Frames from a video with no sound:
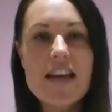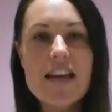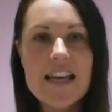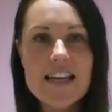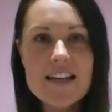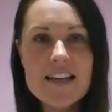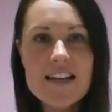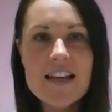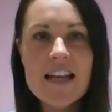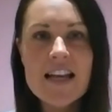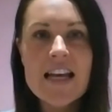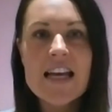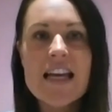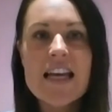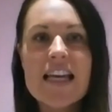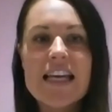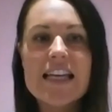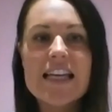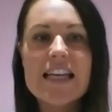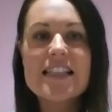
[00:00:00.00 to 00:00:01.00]
in
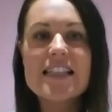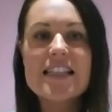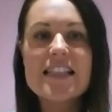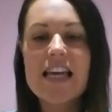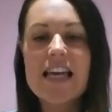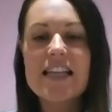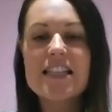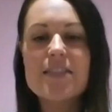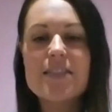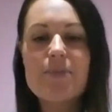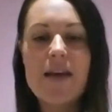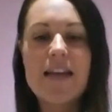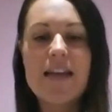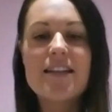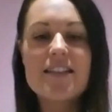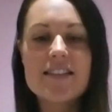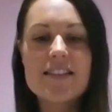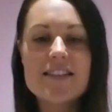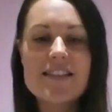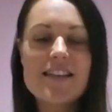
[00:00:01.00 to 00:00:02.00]
is their
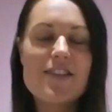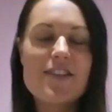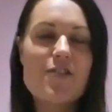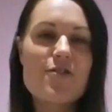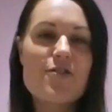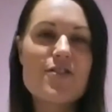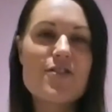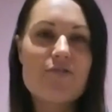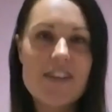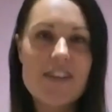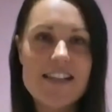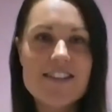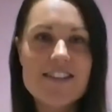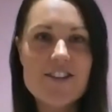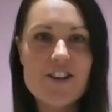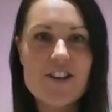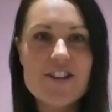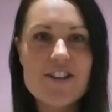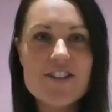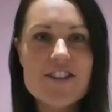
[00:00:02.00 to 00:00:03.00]
dependency on the
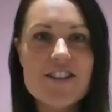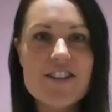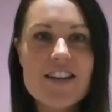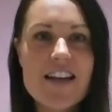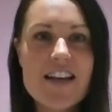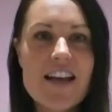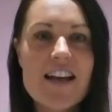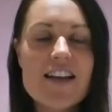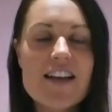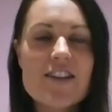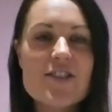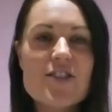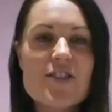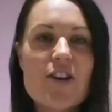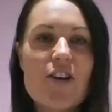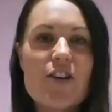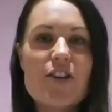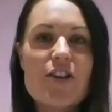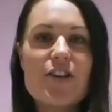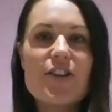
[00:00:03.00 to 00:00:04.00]
research.
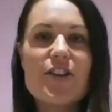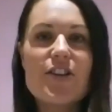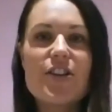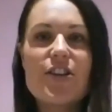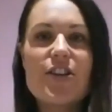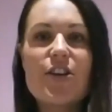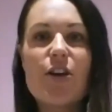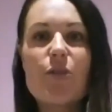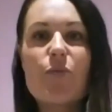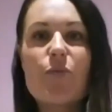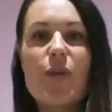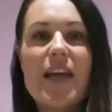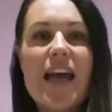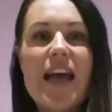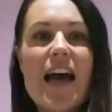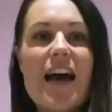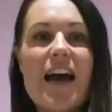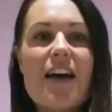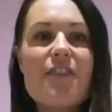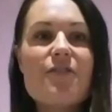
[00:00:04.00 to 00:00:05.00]
So you know we
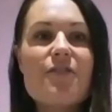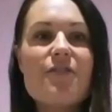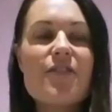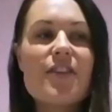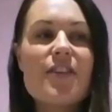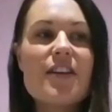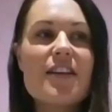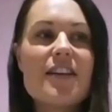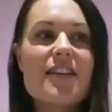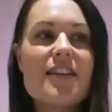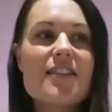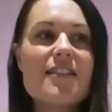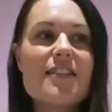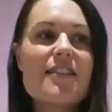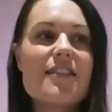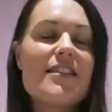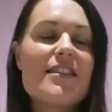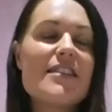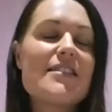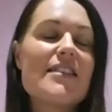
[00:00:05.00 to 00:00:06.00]
have
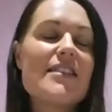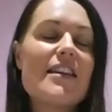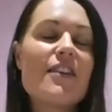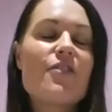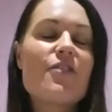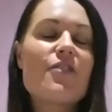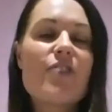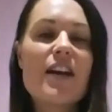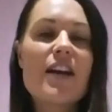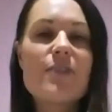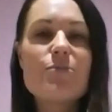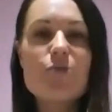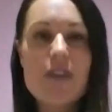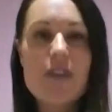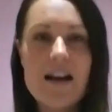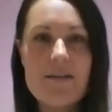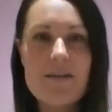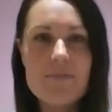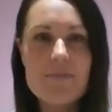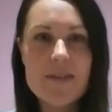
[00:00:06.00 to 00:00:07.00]
this incredible
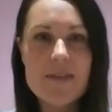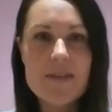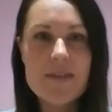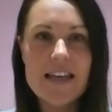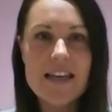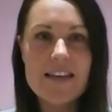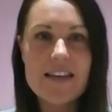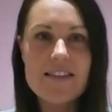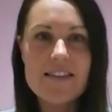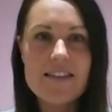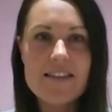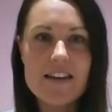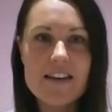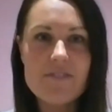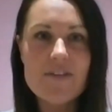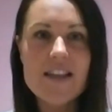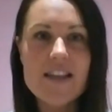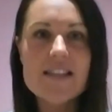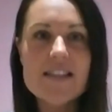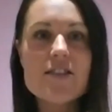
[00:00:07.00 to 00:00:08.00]
company that
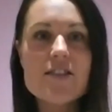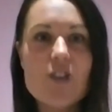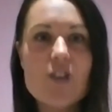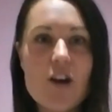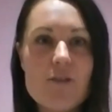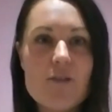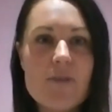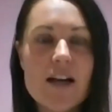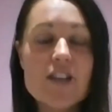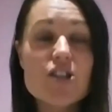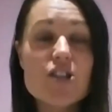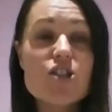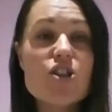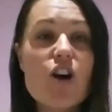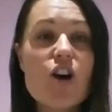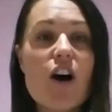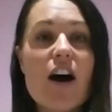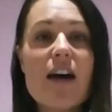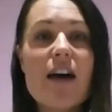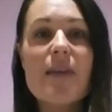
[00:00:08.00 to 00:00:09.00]
invests so much
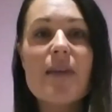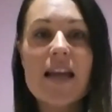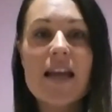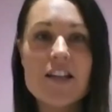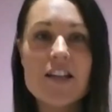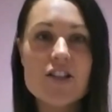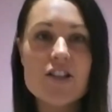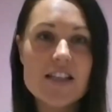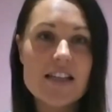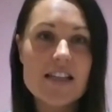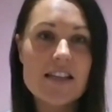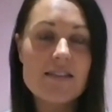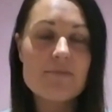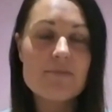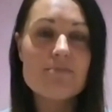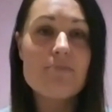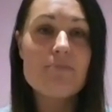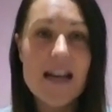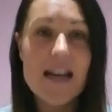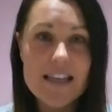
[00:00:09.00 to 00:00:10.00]
time, energy,
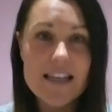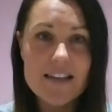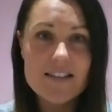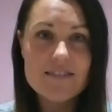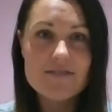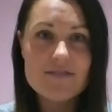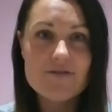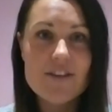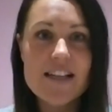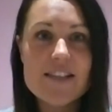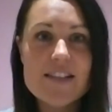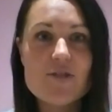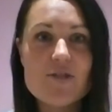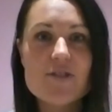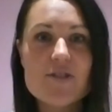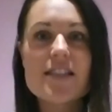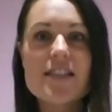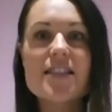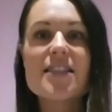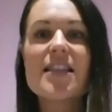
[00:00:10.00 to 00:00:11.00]
money,
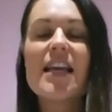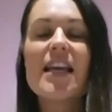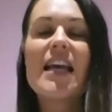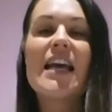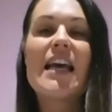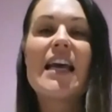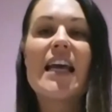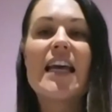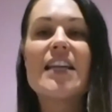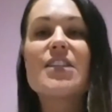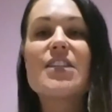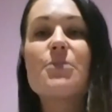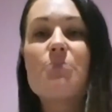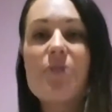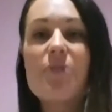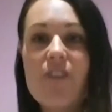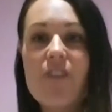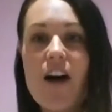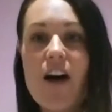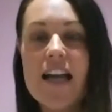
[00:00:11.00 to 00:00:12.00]
resources into
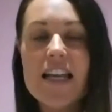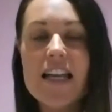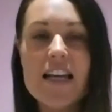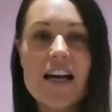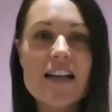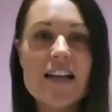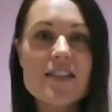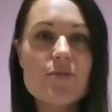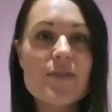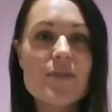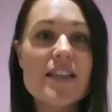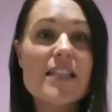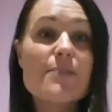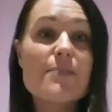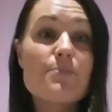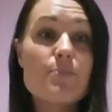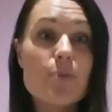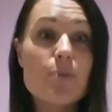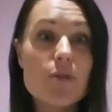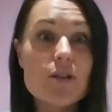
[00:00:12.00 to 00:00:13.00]
providing us with this
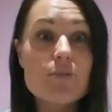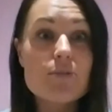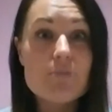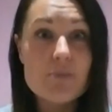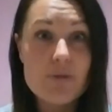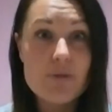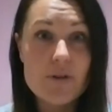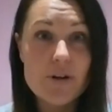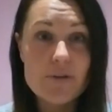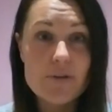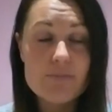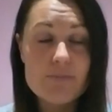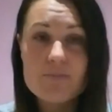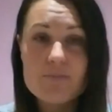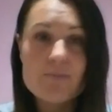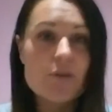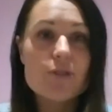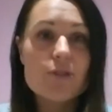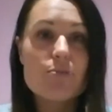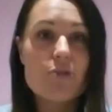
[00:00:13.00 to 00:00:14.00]
bulletproof,
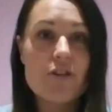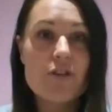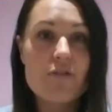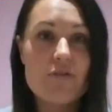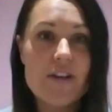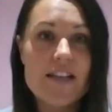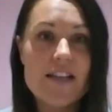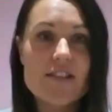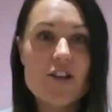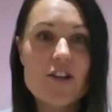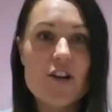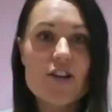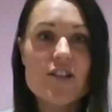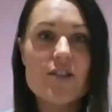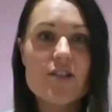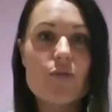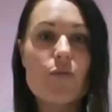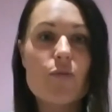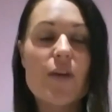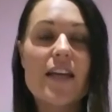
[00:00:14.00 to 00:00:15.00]
bulletproof research
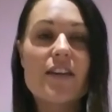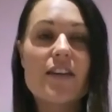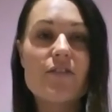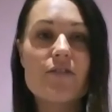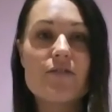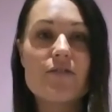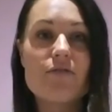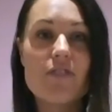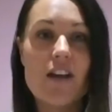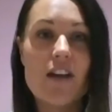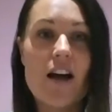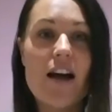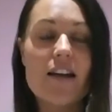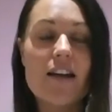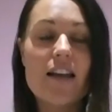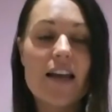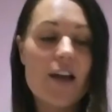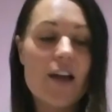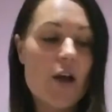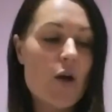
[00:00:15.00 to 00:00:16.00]
that we can rely on.
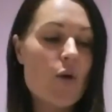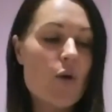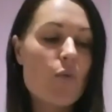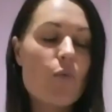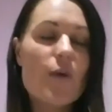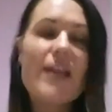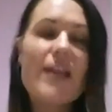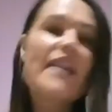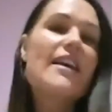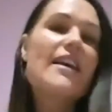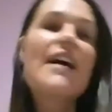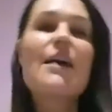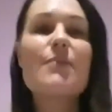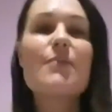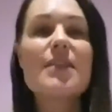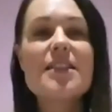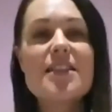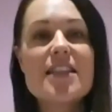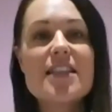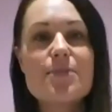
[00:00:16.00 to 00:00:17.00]
Like we can come
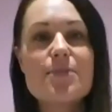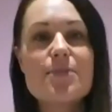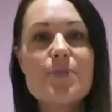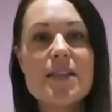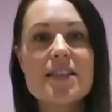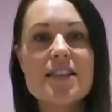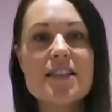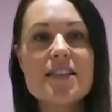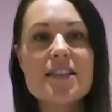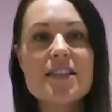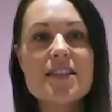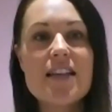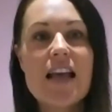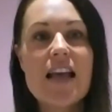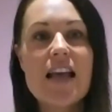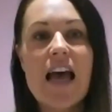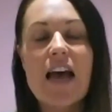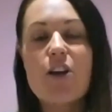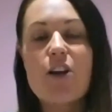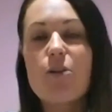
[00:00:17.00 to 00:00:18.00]
into this business
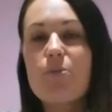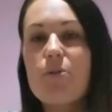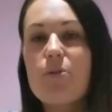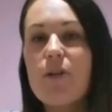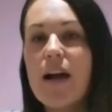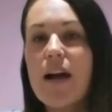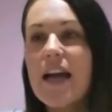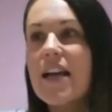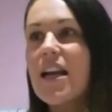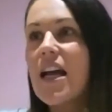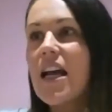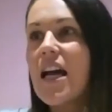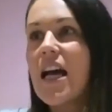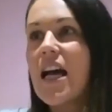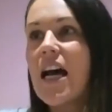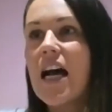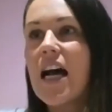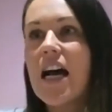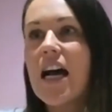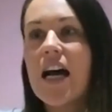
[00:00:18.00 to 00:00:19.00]
and operate
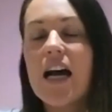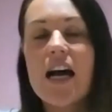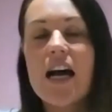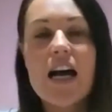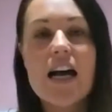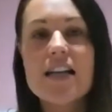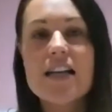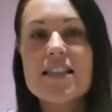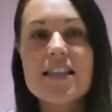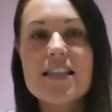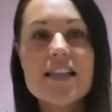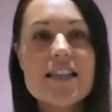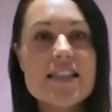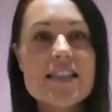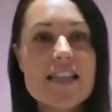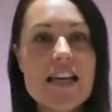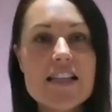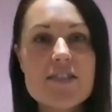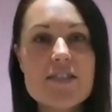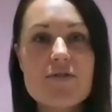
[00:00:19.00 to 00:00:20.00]
a
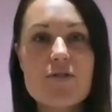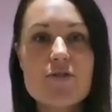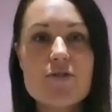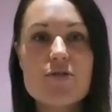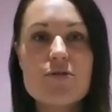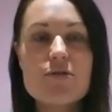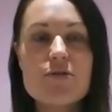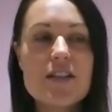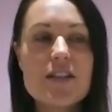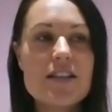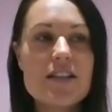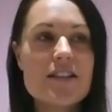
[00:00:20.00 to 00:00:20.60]
successful,